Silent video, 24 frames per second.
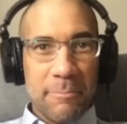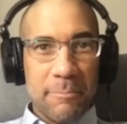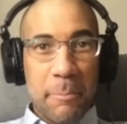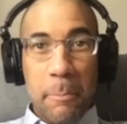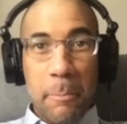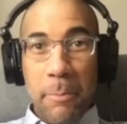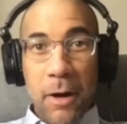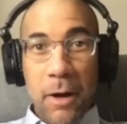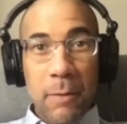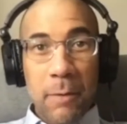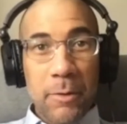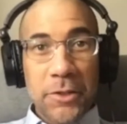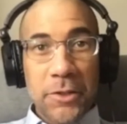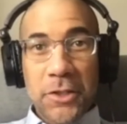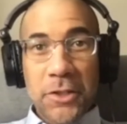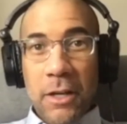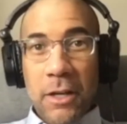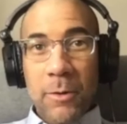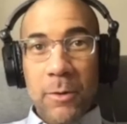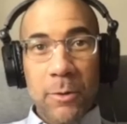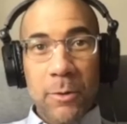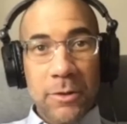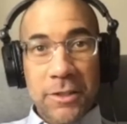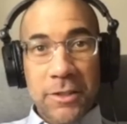barbershop
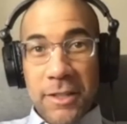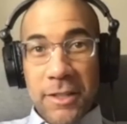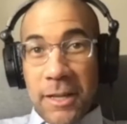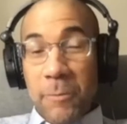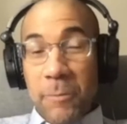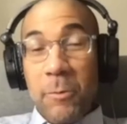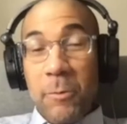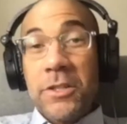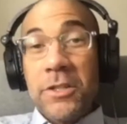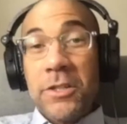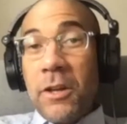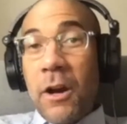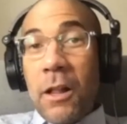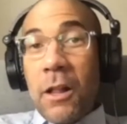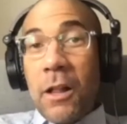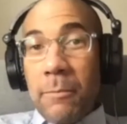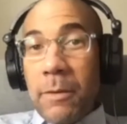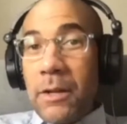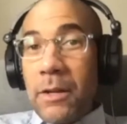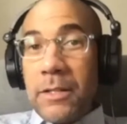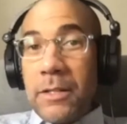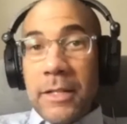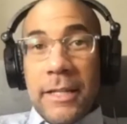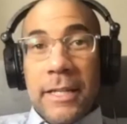quartet, which is all
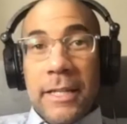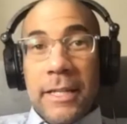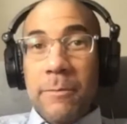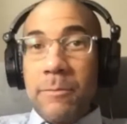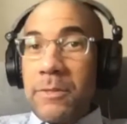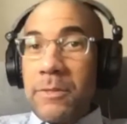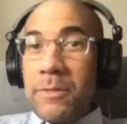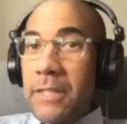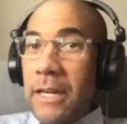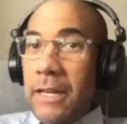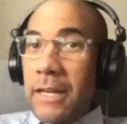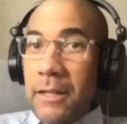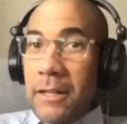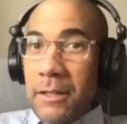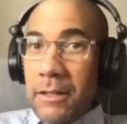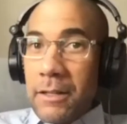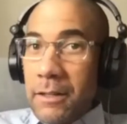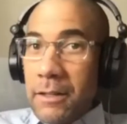about teams and